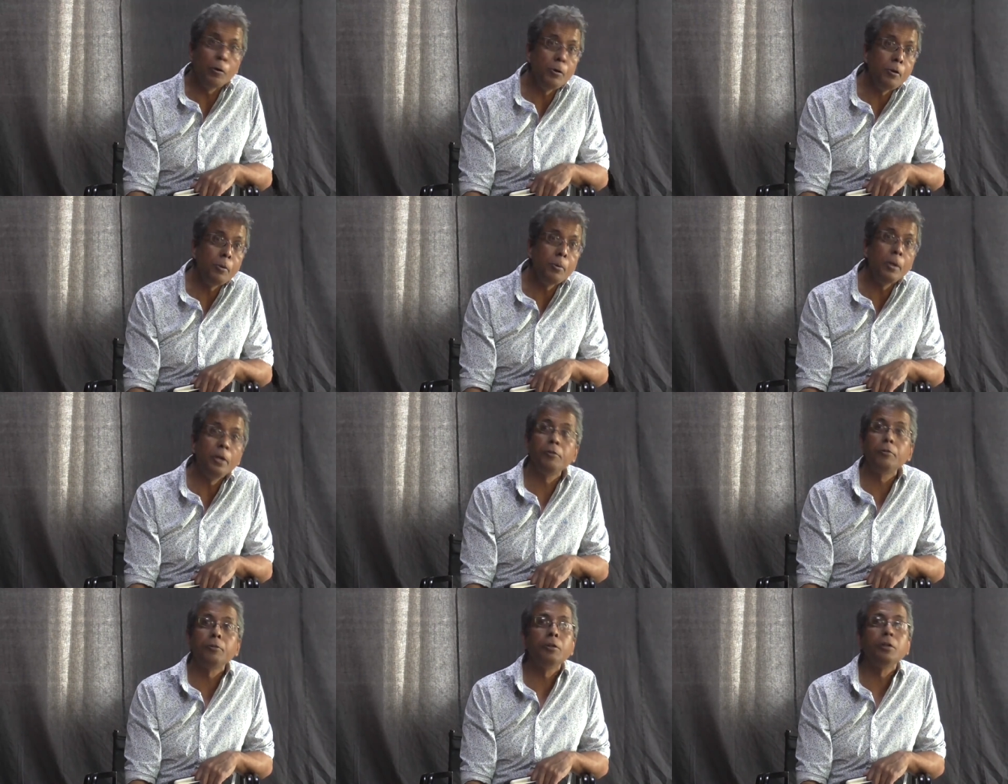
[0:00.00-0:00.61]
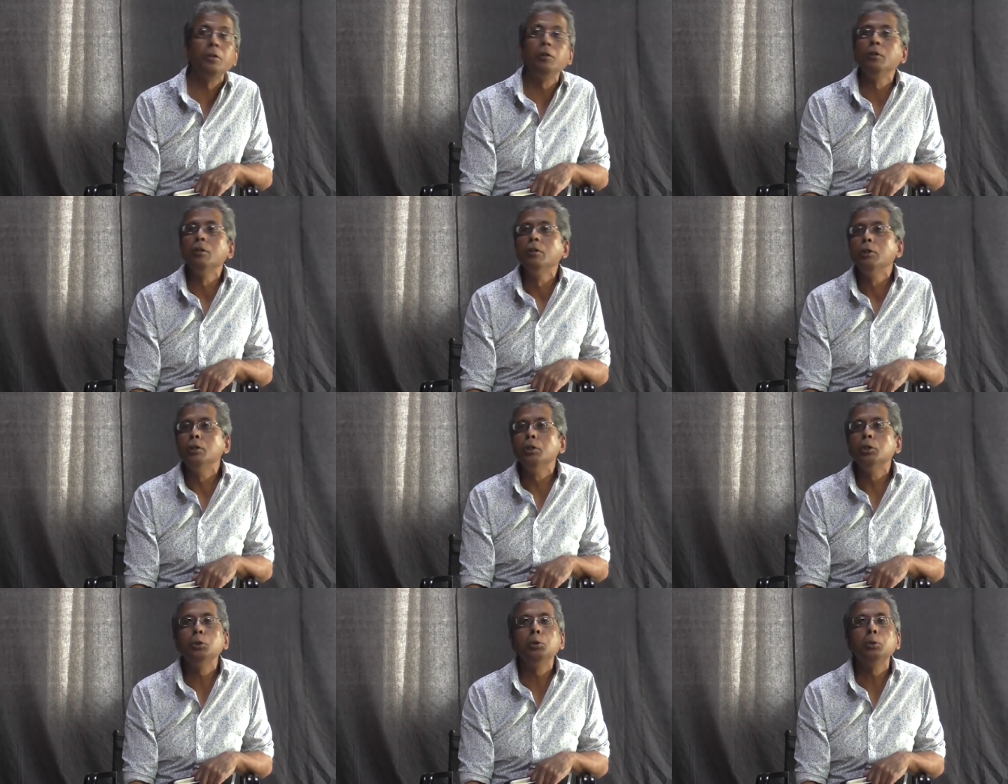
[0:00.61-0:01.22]
Don't do it through the
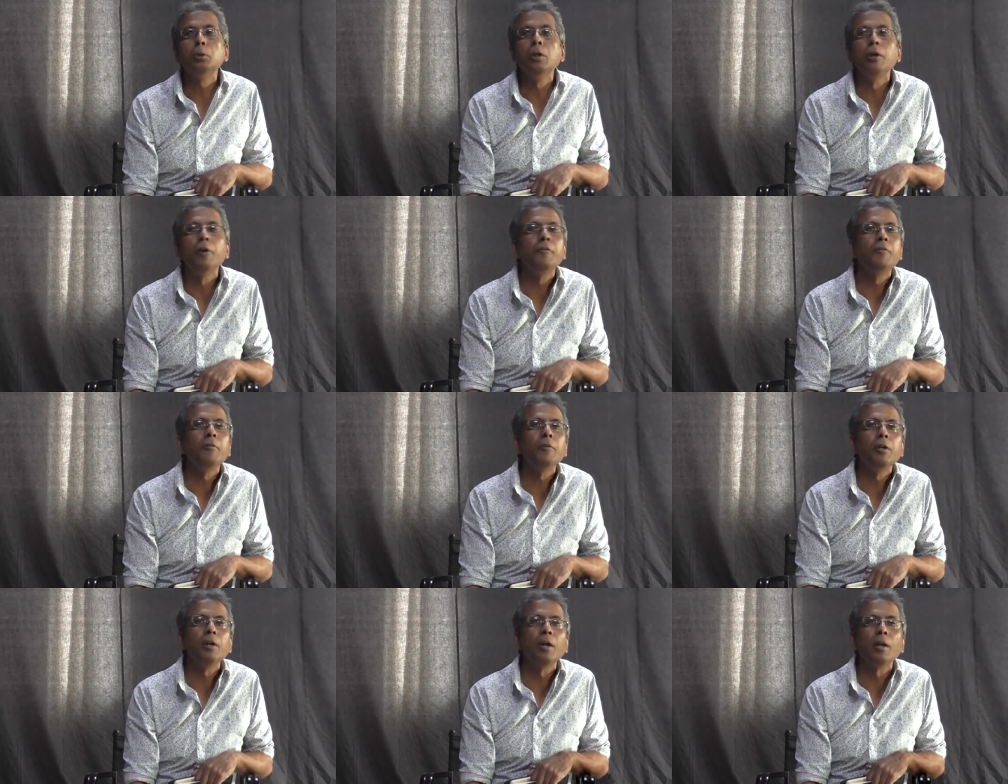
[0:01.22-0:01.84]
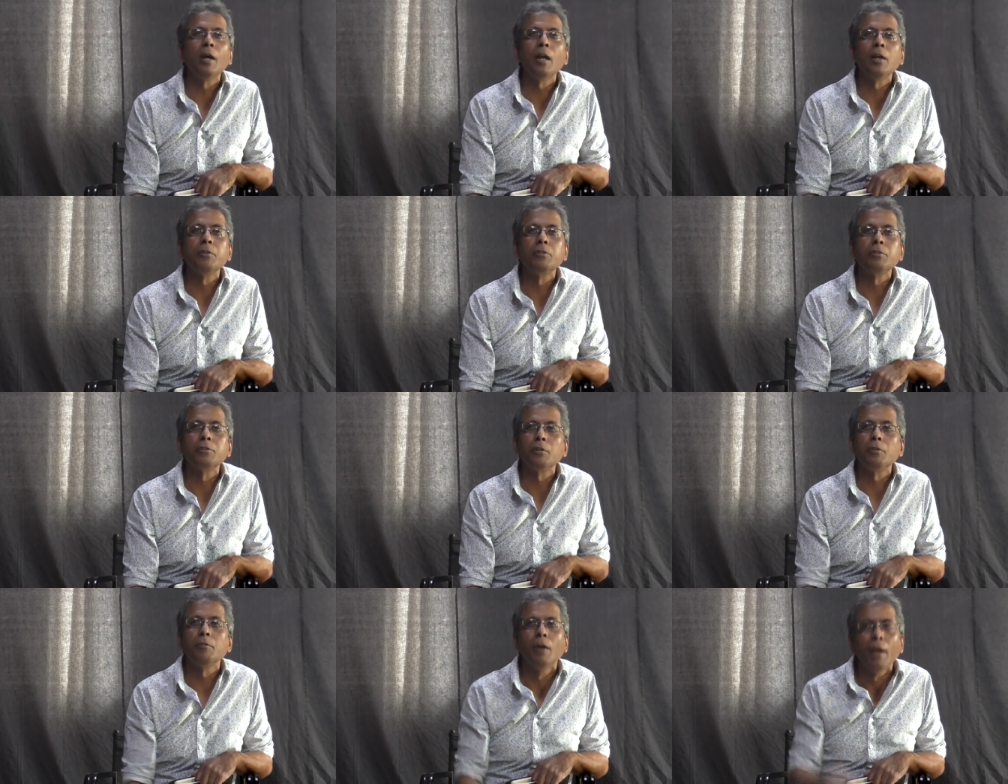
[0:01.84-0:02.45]
usual literary
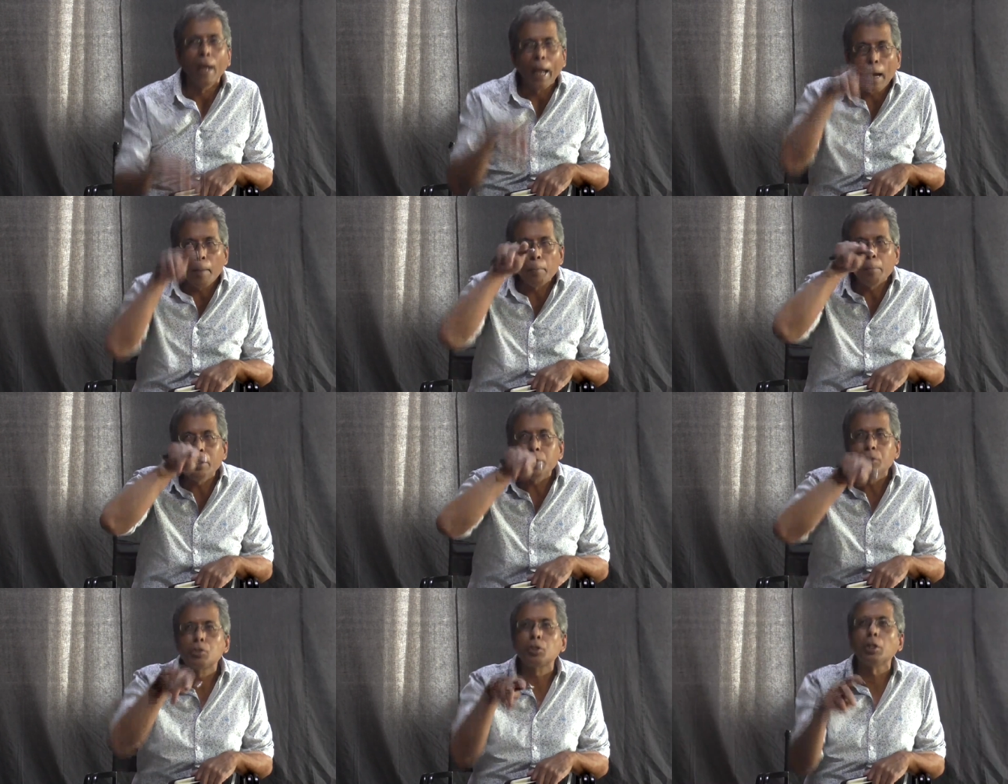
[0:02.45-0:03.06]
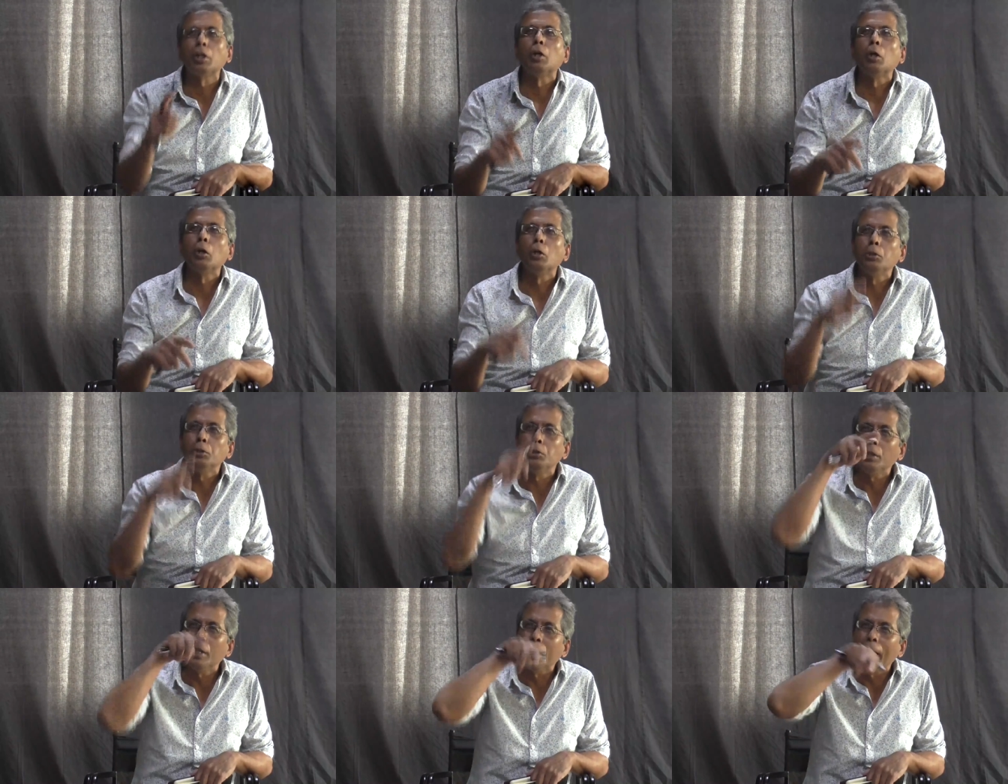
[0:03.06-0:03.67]
analysis of Hamlet's
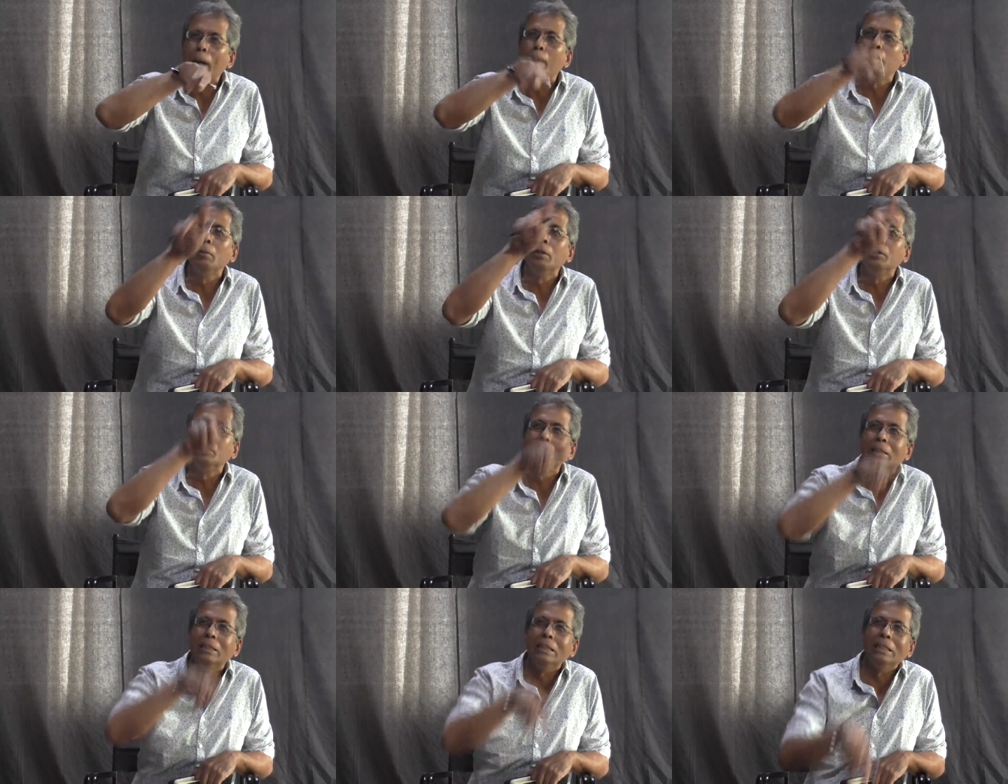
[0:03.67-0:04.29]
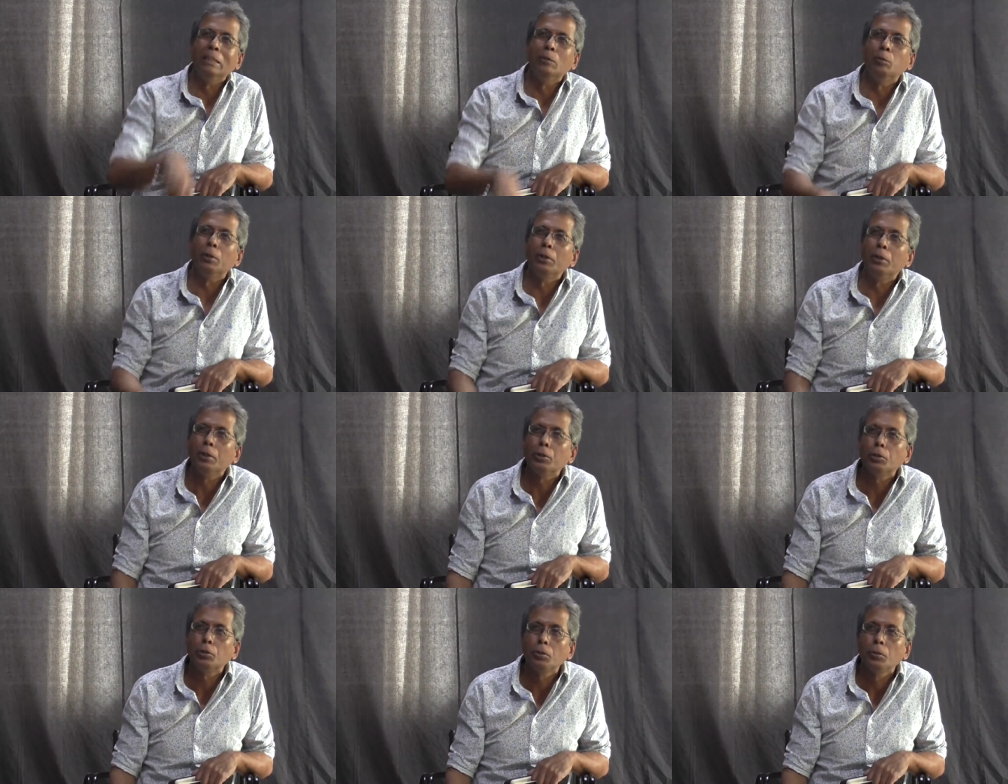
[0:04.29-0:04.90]
psychology and Hamlet's
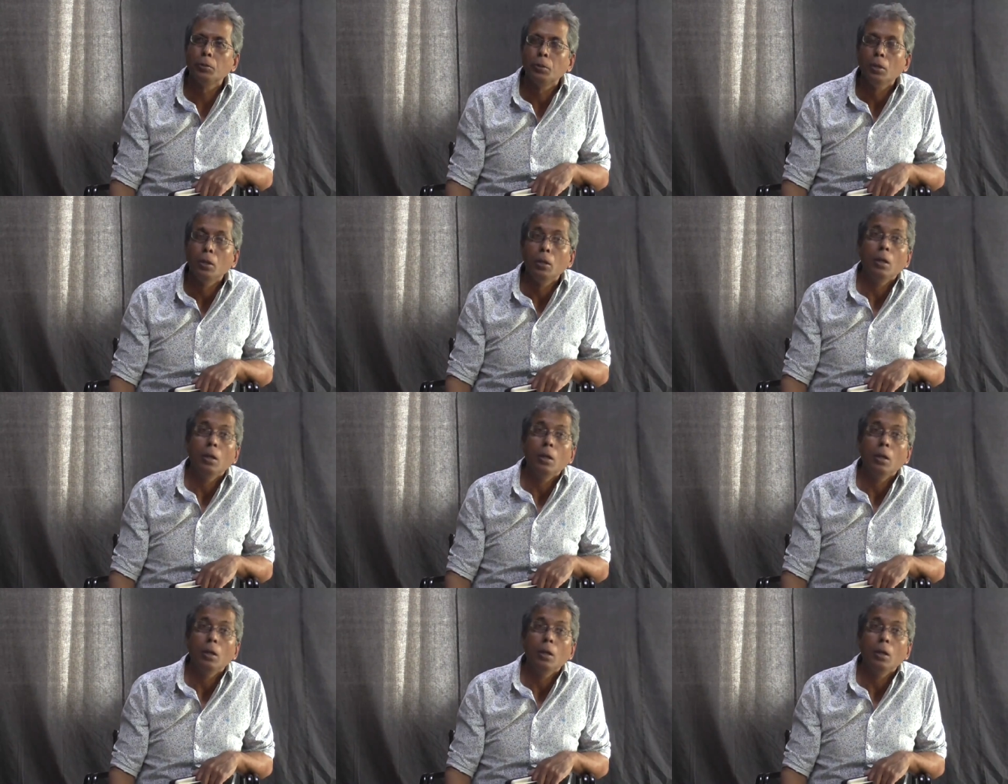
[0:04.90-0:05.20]
inwardness.